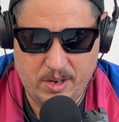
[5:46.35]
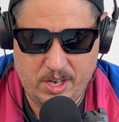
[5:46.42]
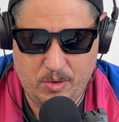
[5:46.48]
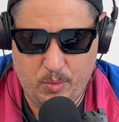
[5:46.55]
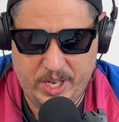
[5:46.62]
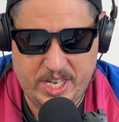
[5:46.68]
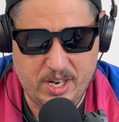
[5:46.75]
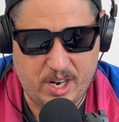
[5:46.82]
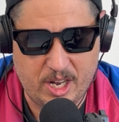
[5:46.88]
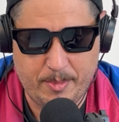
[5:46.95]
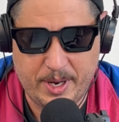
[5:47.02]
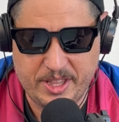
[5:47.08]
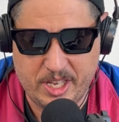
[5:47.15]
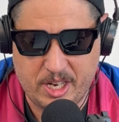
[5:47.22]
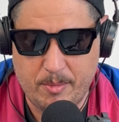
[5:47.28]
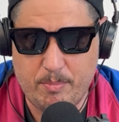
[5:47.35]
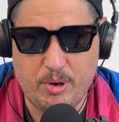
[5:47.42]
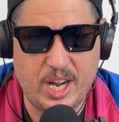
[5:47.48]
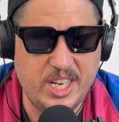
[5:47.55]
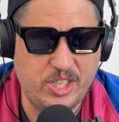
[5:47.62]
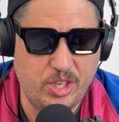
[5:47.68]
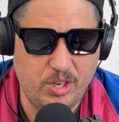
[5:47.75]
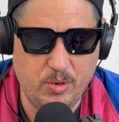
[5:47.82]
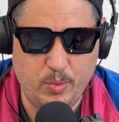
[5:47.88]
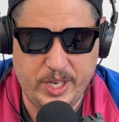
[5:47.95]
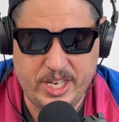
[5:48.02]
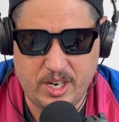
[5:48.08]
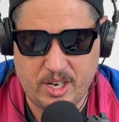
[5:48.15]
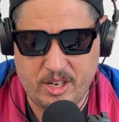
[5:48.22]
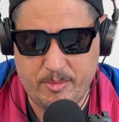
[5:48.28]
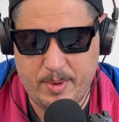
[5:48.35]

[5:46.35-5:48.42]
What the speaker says: We talked about the compressor. We talked